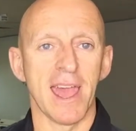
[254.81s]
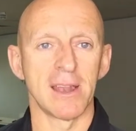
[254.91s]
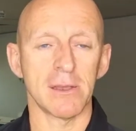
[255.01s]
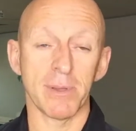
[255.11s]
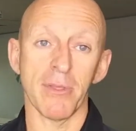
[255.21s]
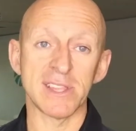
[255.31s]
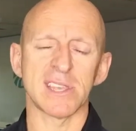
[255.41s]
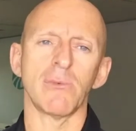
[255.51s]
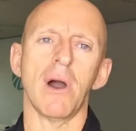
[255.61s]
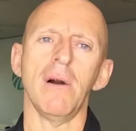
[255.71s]
And a lot of people then
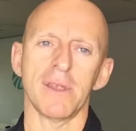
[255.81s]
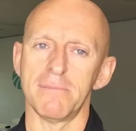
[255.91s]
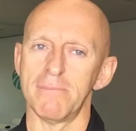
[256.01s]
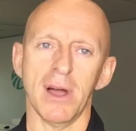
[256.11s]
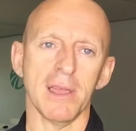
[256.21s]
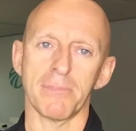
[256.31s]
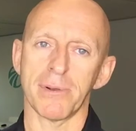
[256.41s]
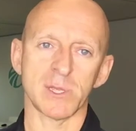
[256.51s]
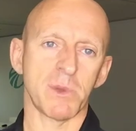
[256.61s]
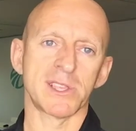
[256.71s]
say, well, hold on, my
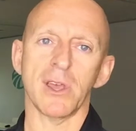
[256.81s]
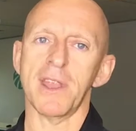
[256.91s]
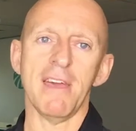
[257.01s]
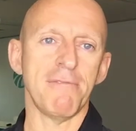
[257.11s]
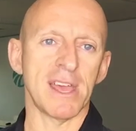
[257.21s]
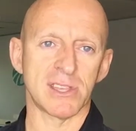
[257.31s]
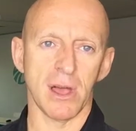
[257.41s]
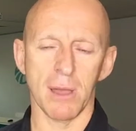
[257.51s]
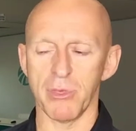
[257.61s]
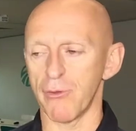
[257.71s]
prospects don't have that
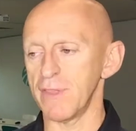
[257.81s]
time.